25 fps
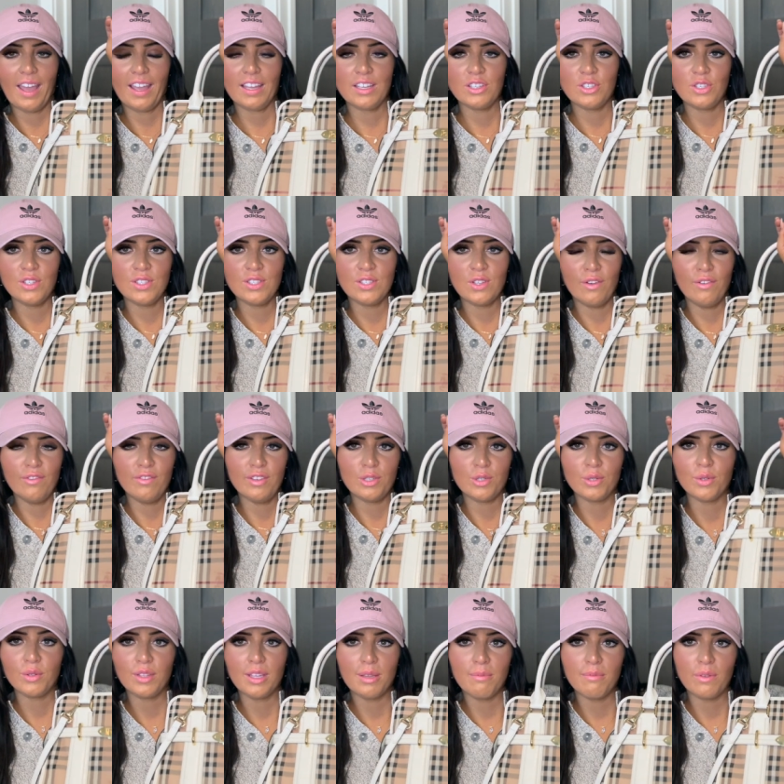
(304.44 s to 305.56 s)
is just so
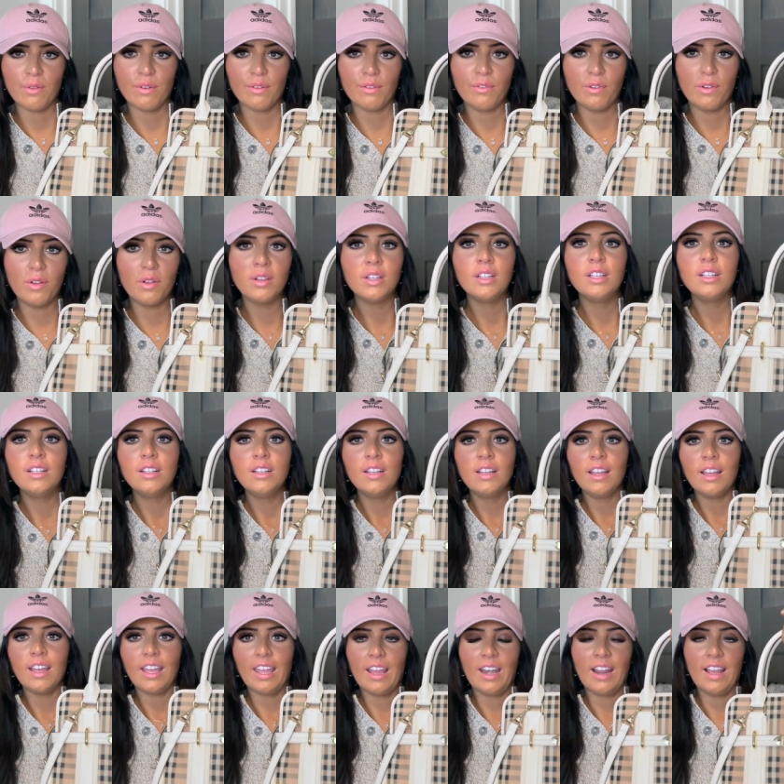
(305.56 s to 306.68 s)
visually beautiful,
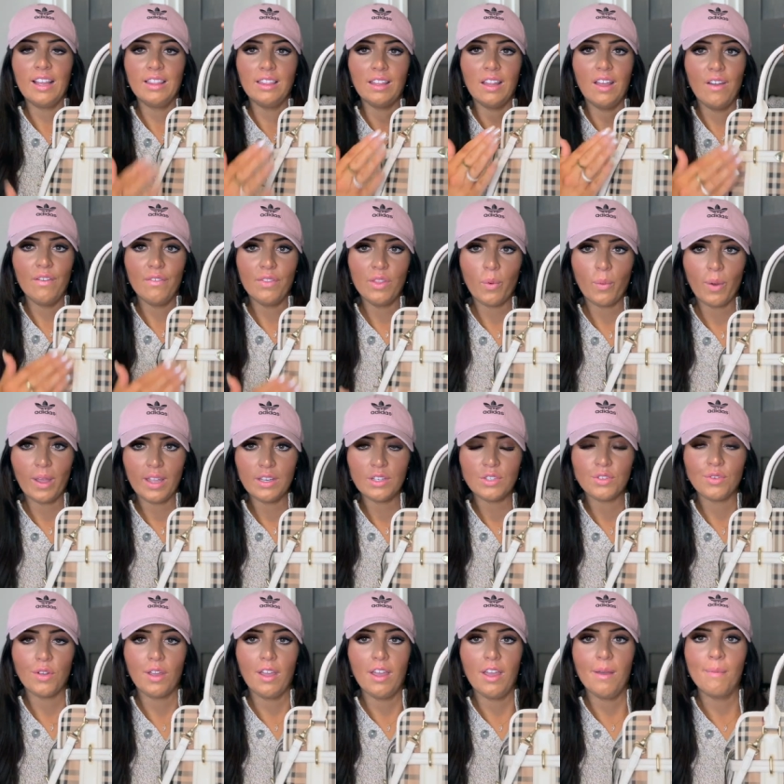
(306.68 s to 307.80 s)
and I love the white
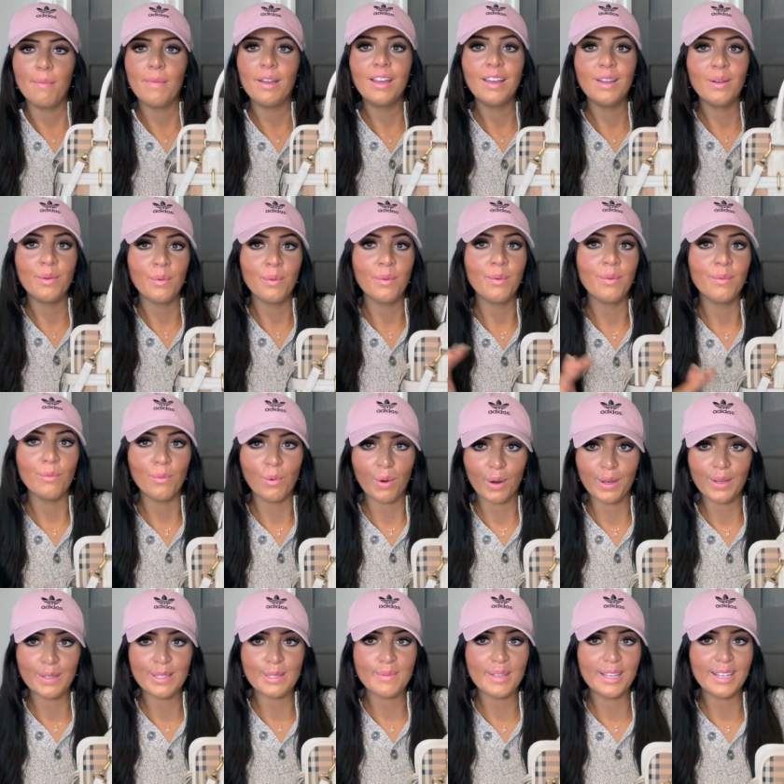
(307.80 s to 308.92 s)
trim.
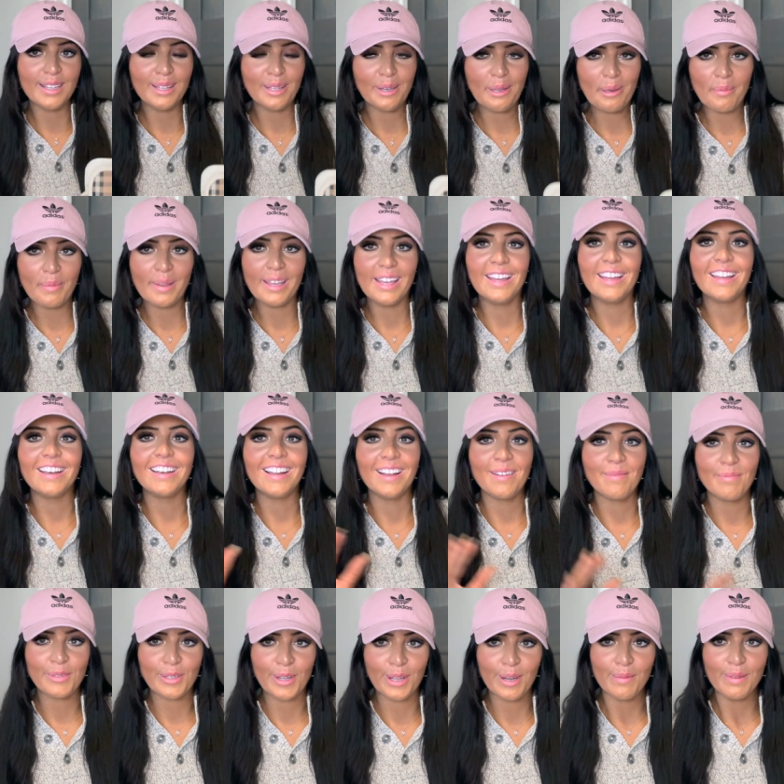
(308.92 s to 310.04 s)
Worries me a little bit.
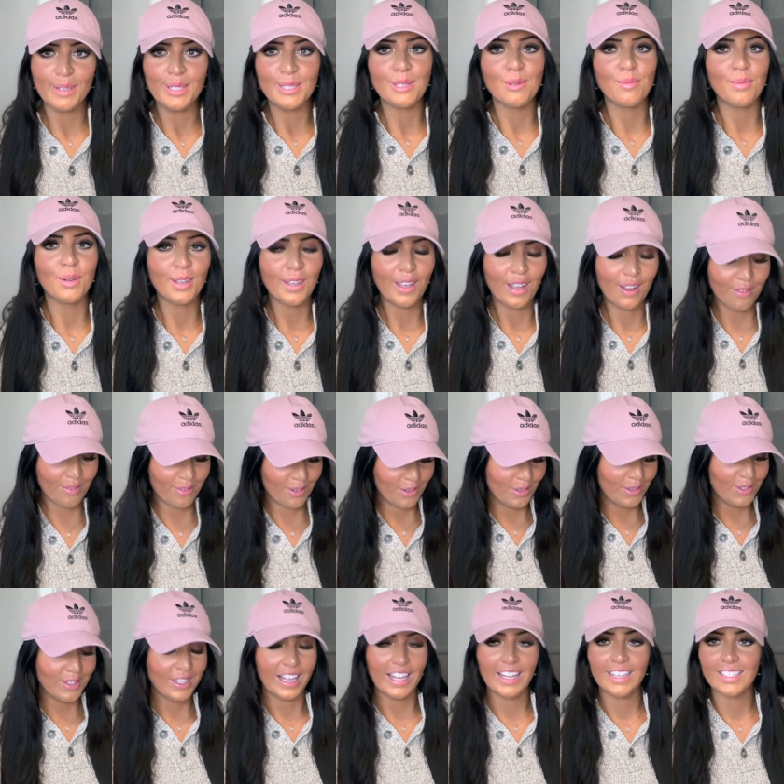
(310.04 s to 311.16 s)
I'm trying to be super
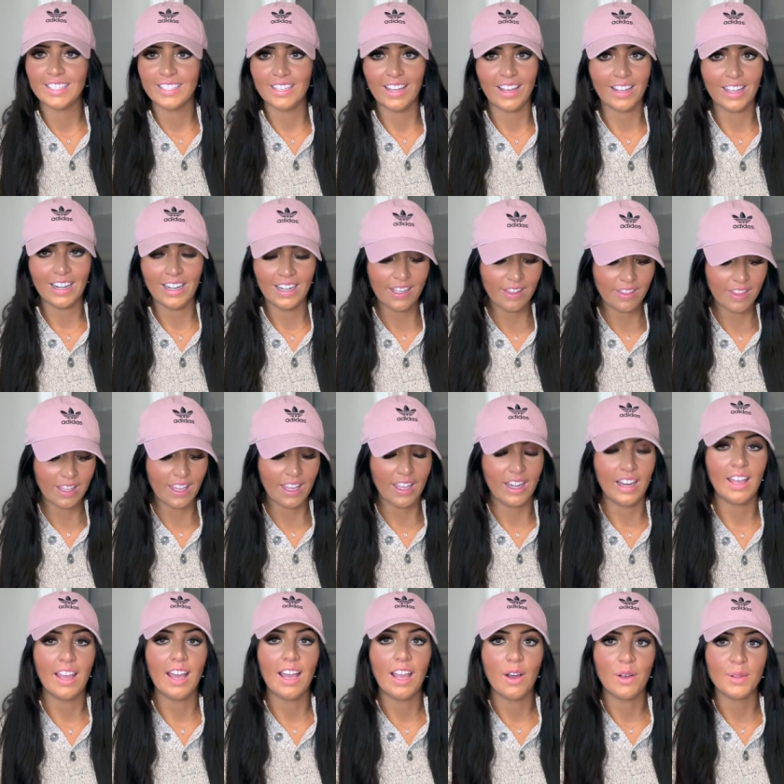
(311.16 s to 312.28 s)
careful, like, to not get anything in
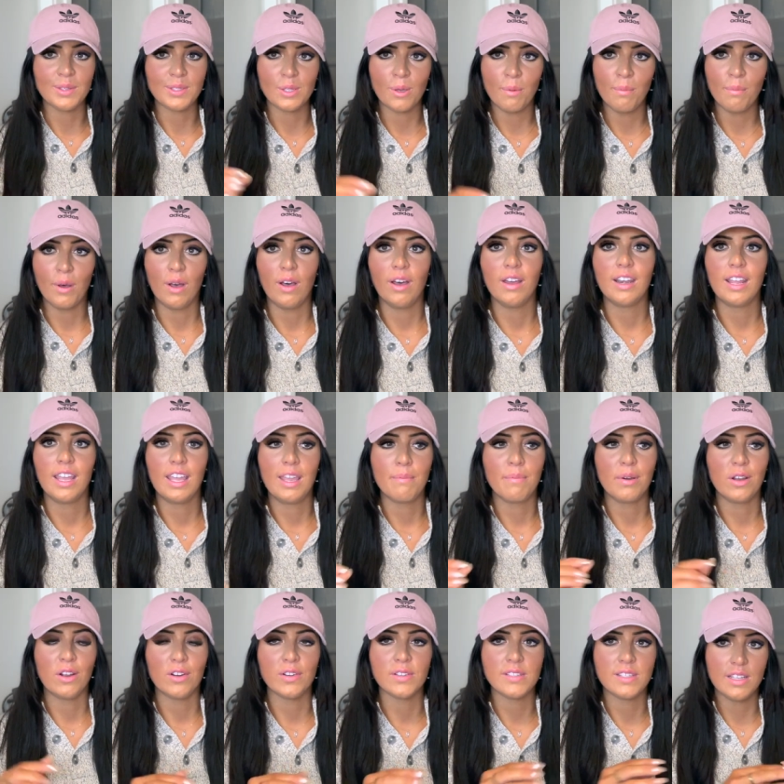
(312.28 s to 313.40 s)
it. I also bought a
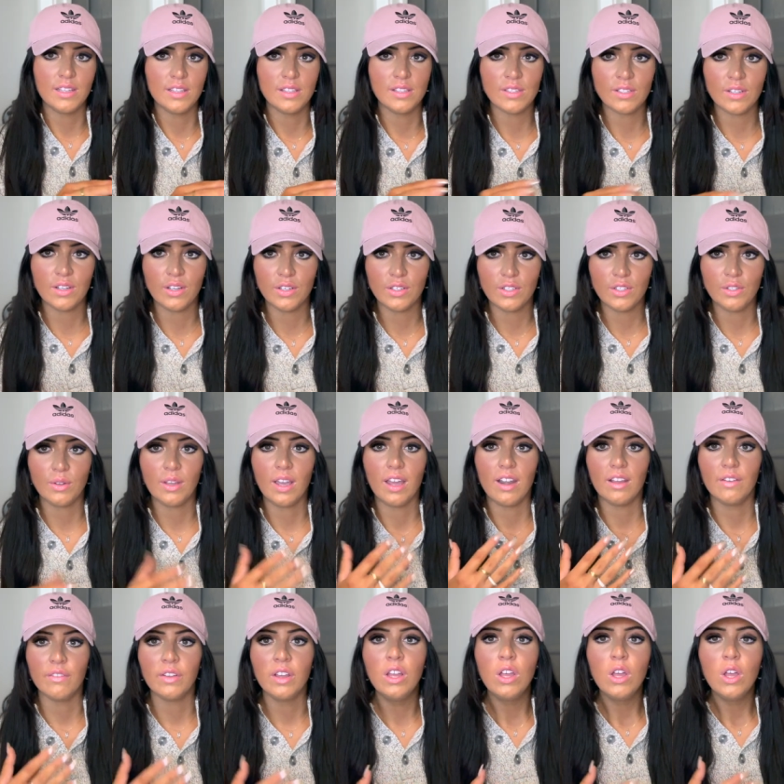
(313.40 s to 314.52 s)
purse insert to kind
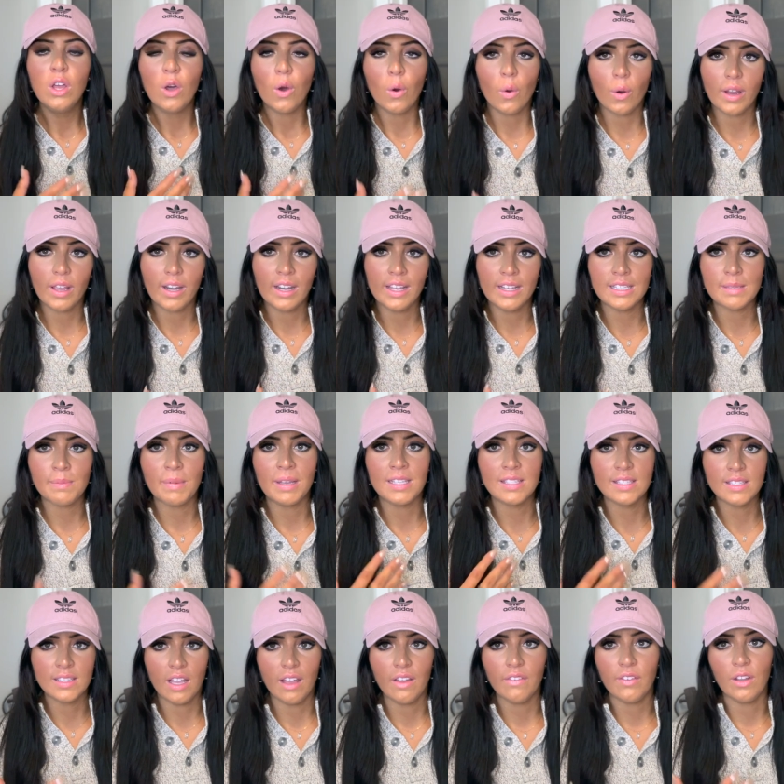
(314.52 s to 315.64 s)
of organize my
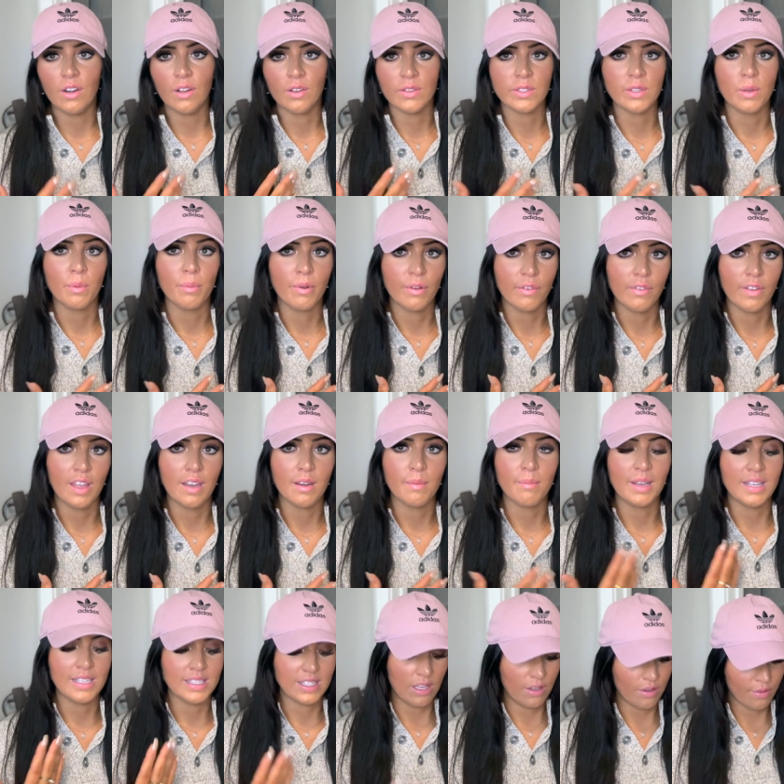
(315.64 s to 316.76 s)
stuff and also prevent
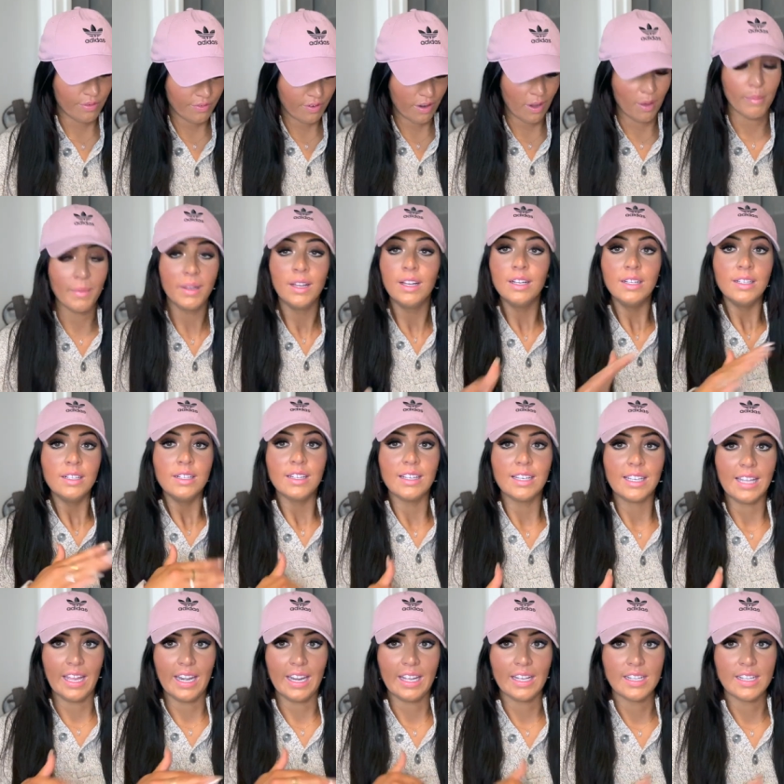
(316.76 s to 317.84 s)
myself from getting